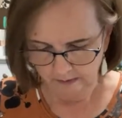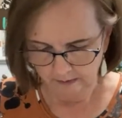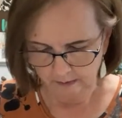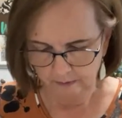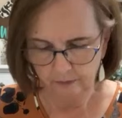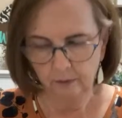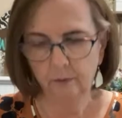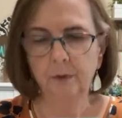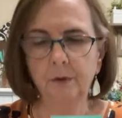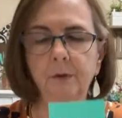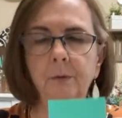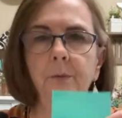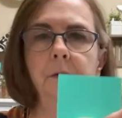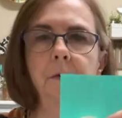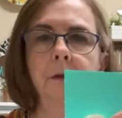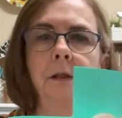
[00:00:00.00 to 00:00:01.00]
So this
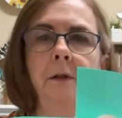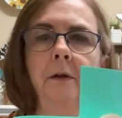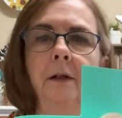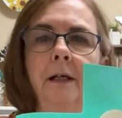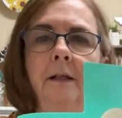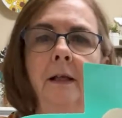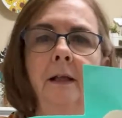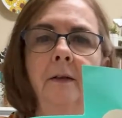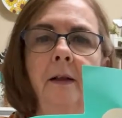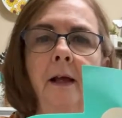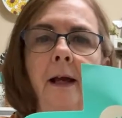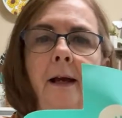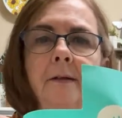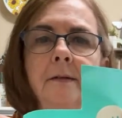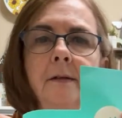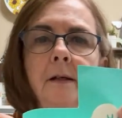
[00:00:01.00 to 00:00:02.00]
one's going to look like
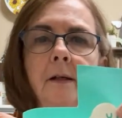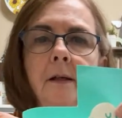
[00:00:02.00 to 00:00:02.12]
that.